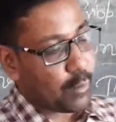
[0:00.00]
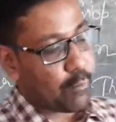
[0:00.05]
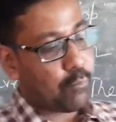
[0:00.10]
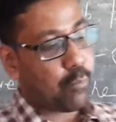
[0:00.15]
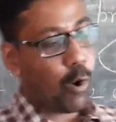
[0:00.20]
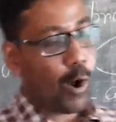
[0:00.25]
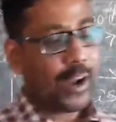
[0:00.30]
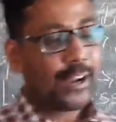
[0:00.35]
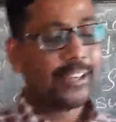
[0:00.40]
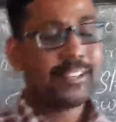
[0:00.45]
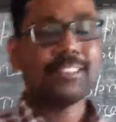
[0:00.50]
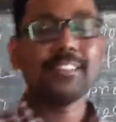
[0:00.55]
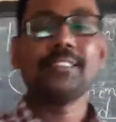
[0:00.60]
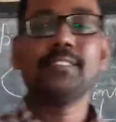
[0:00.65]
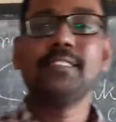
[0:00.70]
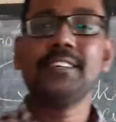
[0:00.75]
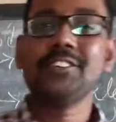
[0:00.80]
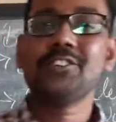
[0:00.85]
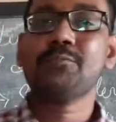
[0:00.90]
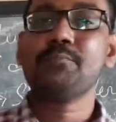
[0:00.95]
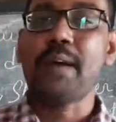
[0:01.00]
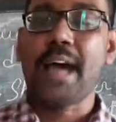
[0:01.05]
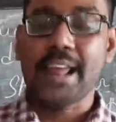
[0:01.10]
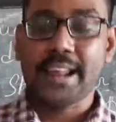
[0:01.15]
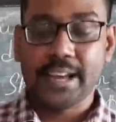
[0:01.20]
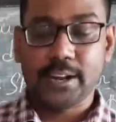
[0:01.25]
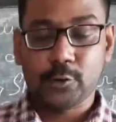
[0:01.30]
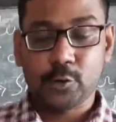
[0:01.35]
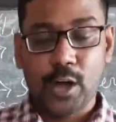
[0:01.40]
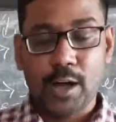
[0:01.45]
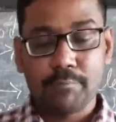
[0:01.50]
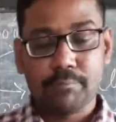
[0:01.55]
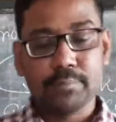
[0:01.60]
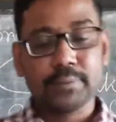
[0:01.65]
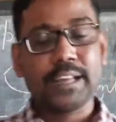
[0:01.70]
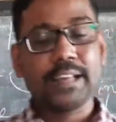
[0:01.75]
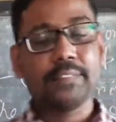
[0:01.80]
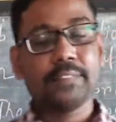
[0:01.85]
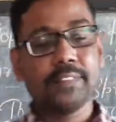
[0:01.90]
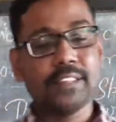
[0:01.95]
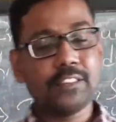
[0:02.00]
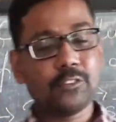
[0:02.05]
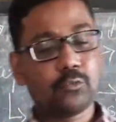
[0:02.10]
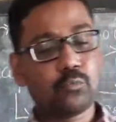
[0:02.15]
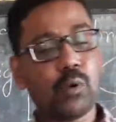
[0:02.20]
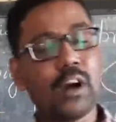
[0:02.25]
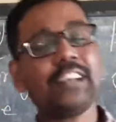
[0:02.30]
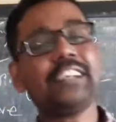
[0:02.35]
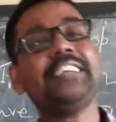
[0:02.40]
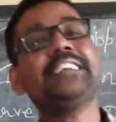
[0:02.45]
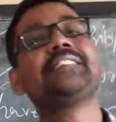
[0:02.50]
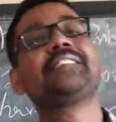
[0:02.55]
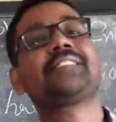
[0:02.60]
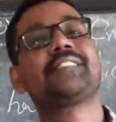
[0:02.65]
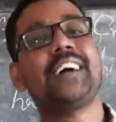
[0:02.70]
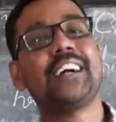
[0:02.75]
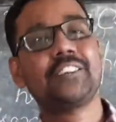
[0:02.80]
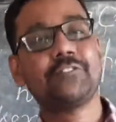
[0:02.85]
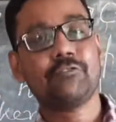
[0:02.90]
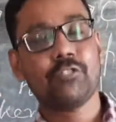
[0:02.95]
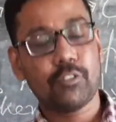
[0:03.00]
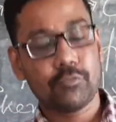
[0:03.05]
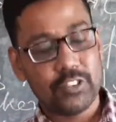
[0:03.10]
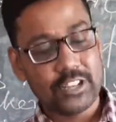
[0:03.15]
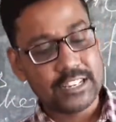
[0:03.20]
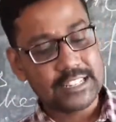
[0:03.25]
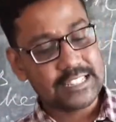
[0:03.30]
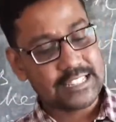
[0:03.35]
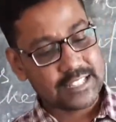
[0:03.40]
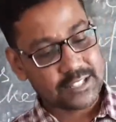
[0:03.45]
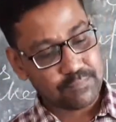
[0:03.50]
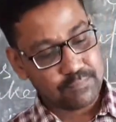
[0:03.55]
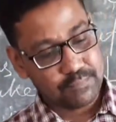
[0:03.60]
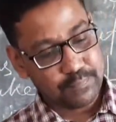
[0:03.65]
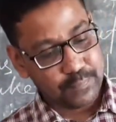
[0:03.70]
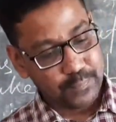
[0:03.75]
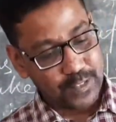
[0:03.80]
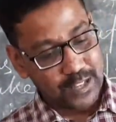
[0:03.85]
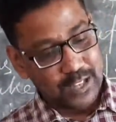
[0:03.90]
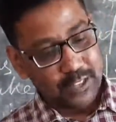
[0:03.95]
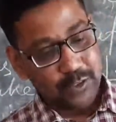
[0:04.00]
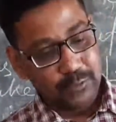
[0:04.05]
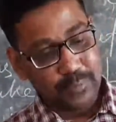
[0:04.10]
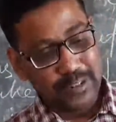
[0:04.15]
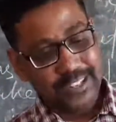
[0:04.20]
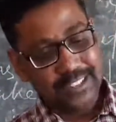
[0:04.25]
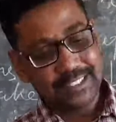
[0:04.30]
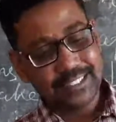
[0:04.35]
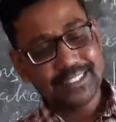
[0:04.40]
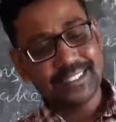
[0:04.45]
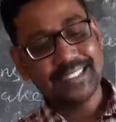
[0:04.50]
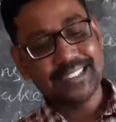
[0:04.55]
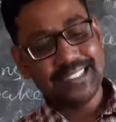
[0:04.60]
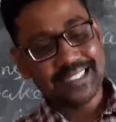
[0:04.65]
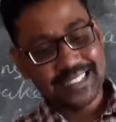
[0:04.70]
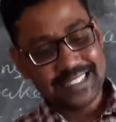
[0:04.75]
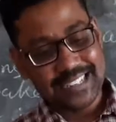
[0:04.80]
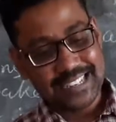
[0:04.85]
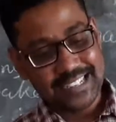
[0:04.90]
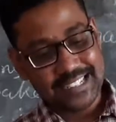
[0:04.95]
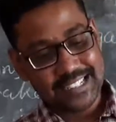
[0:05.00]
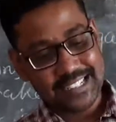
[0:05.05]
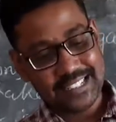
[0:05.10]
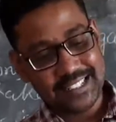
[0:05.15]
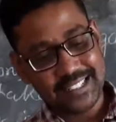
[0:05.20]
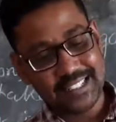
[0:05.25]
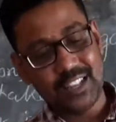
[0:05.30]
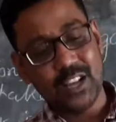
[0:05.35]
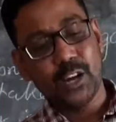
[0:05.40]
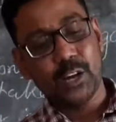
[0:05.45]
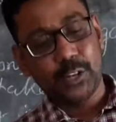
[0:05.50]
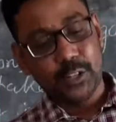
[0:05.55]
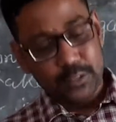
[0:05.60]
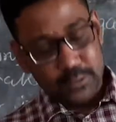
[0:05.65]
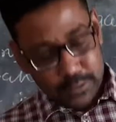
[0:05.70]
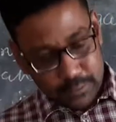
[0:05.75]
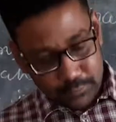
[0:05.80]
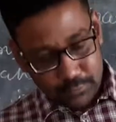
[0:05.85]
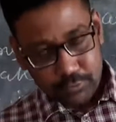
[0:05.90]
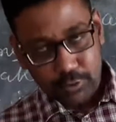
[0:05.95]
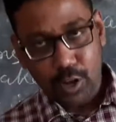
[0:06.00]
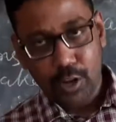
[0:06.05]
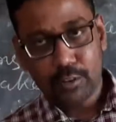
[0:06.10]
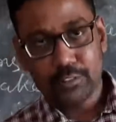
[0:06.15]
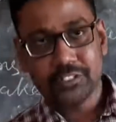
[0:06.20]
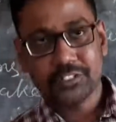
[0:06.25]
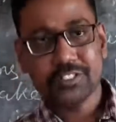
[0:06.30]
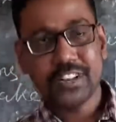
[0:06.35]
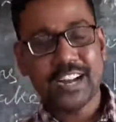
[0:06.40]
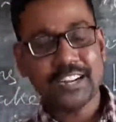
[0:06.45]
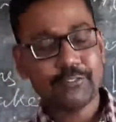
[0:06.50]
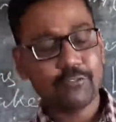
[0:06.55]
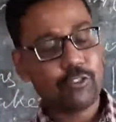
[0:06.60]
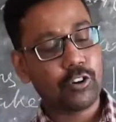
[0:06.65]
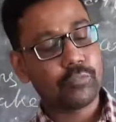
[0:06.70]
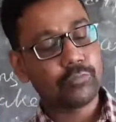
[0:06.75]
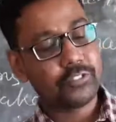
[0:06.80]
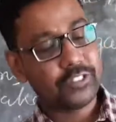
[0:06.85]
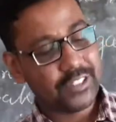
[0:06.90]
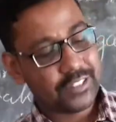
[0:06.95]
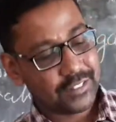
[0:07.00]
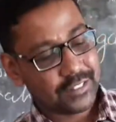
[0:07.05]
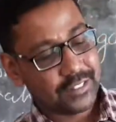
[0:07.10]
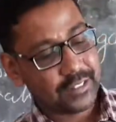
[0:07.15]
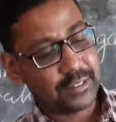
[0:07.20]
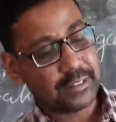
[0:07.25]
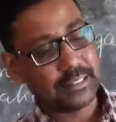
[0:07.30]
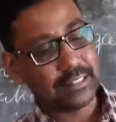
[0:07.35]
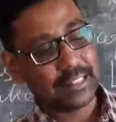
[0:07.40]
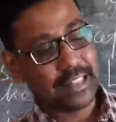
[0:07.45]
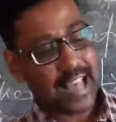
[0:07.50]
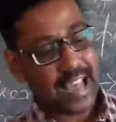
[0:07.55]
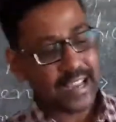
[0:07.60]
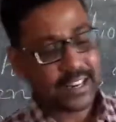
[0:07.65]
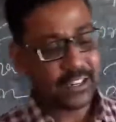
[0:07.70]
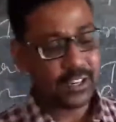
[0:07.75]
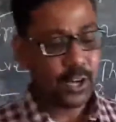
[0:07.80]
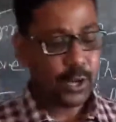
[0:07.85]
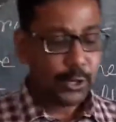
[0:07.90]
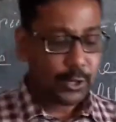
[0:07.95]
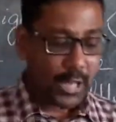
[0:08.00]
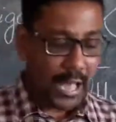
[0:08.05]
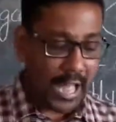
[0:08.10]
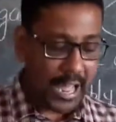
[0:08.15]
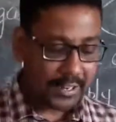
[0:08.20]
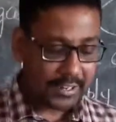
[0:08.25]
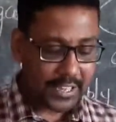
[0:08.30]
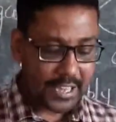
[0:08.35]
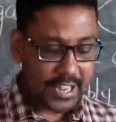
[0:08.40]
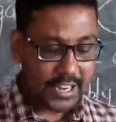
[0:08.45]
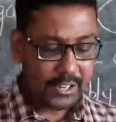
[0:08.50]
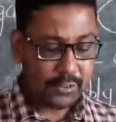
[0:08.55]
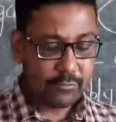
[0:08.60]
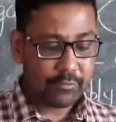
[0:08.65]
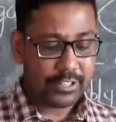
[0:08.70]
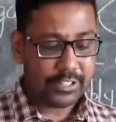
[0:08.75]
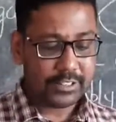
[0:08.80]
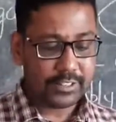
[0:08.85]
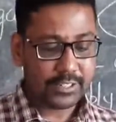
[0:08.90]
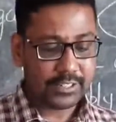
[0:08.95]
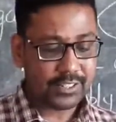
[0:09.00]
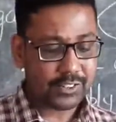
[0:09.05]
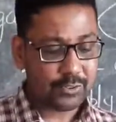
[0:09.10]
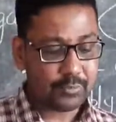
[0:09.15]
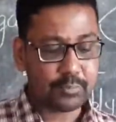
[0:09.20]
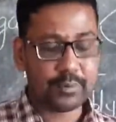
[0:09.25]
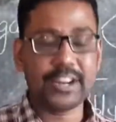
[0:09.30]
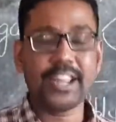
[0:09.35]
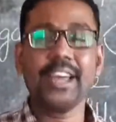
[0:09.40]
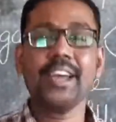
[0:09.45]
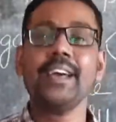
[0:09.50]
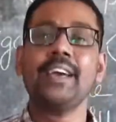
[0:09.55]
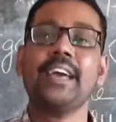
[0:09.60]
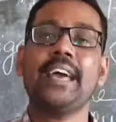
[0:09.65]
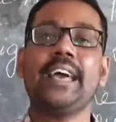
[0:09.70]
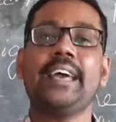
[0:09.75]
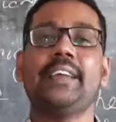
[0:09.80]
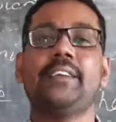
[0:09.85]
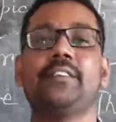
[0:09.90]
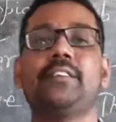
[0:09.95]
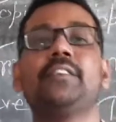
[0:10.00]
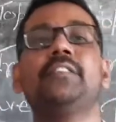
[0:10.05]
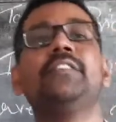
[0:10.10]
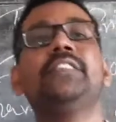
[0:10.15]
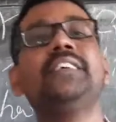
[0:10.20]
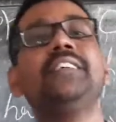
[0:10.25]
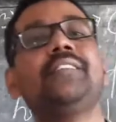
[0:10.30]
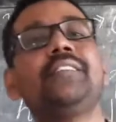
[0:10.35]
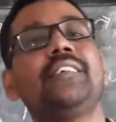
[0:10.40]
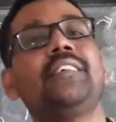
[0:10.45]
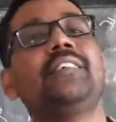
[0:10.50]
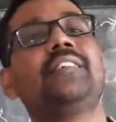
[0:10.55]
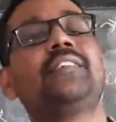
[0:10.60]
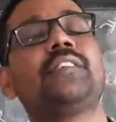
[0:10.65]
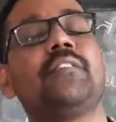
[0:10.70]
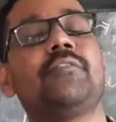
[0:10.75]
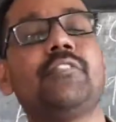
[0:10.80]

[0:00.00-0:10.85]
point this paragraph, and this one is start from the sprinkler irrigations start from this line and end with the spray head. This is the